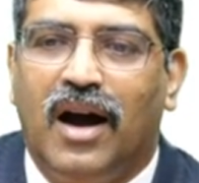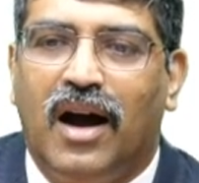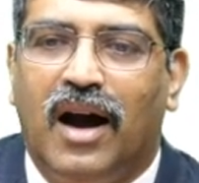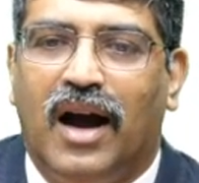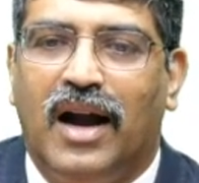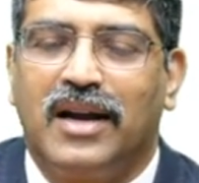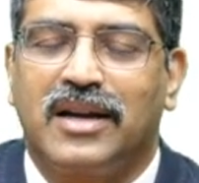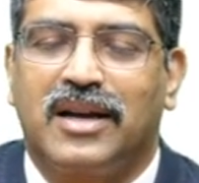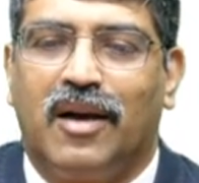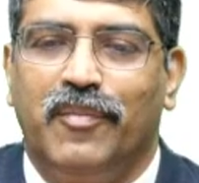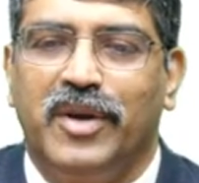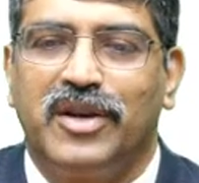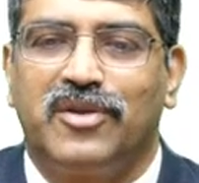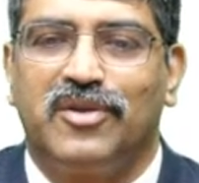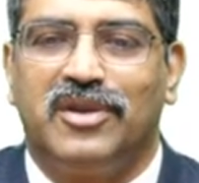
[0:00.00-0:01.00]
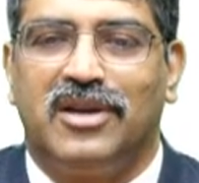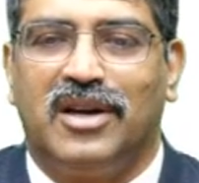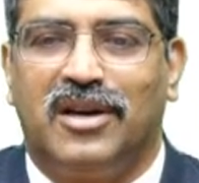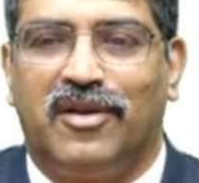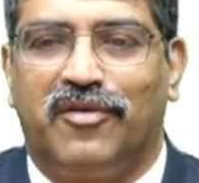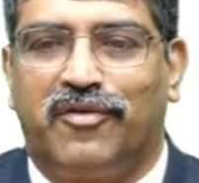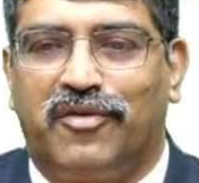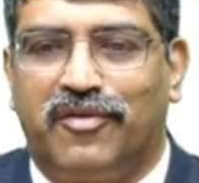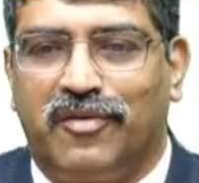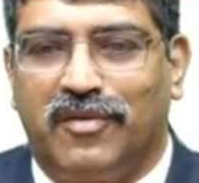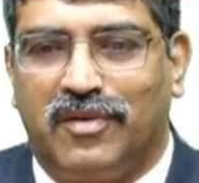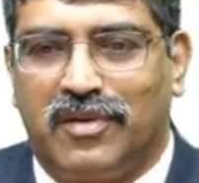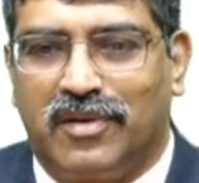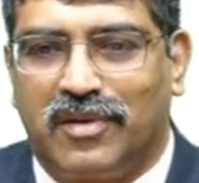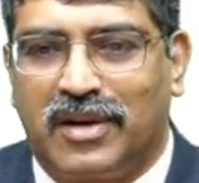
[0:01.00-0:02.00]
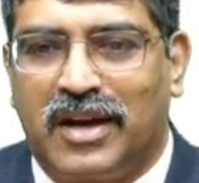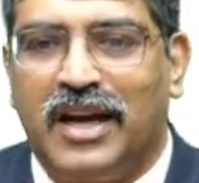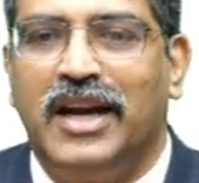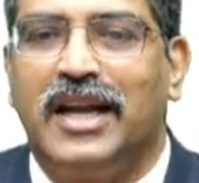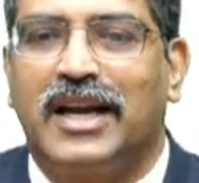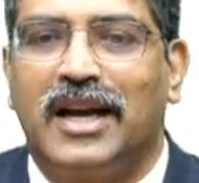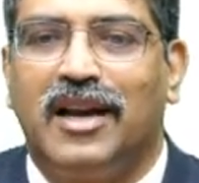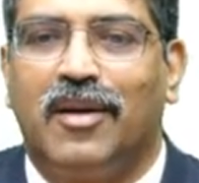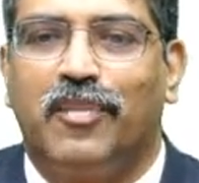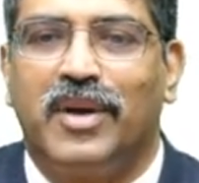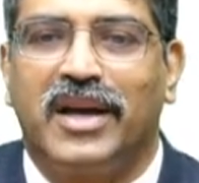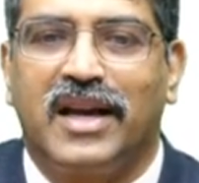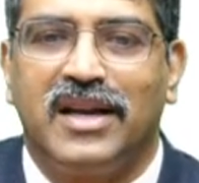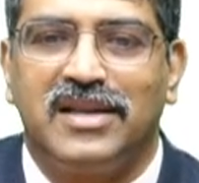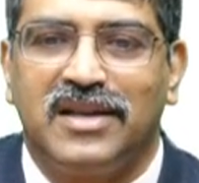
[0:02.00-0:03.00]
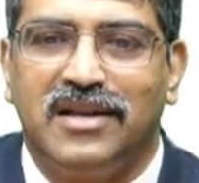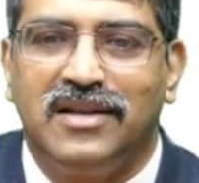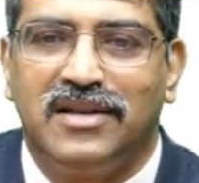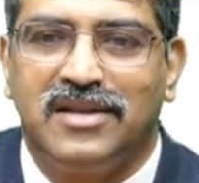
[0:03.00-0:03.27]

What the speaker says: And coming to the clinical application,